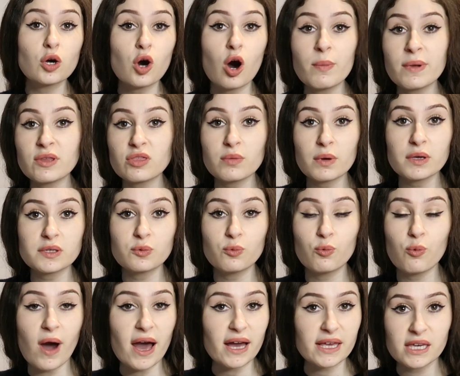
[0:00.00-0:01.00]
Comment the most
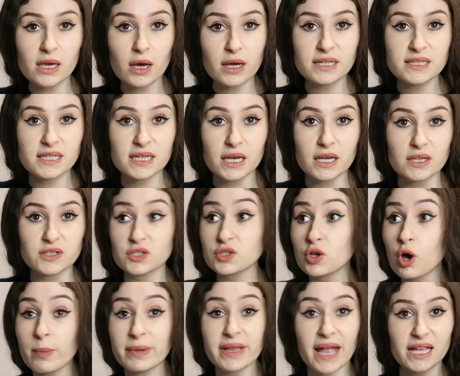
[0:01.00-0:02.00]
wacky ideas, just
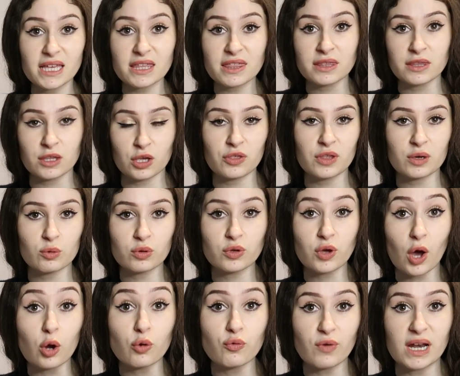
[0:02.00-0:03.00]
comment anything that you think would
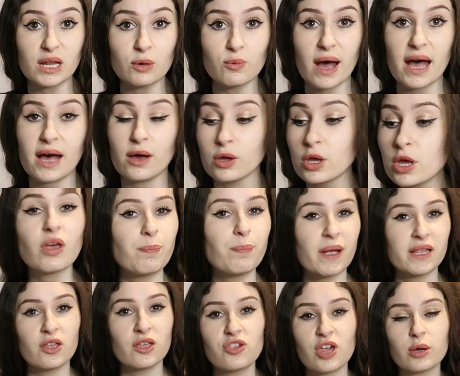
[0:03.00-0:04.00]
go really well that
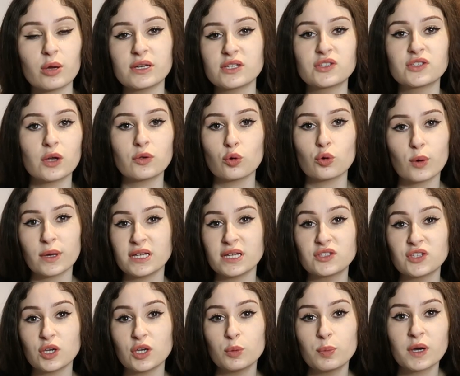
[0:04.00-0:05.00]
Ben & Jerry's don't already
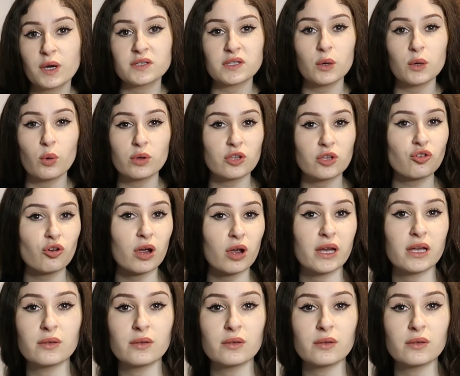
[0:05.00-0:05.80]
do, because I want to try